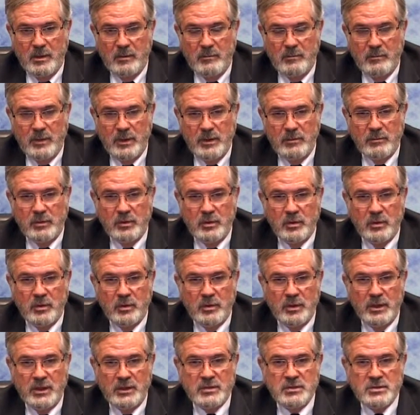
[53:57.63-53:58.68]
people who
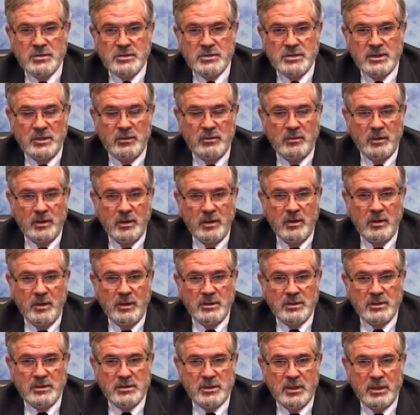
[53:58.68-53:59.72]
were interested were going
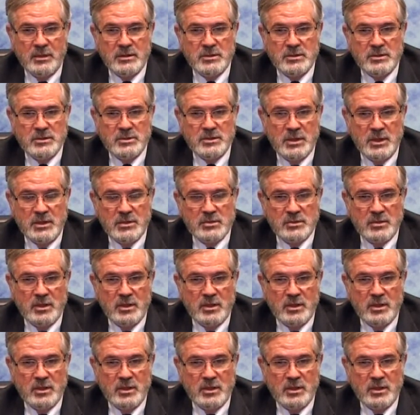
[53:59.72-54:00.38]
to talk to Judge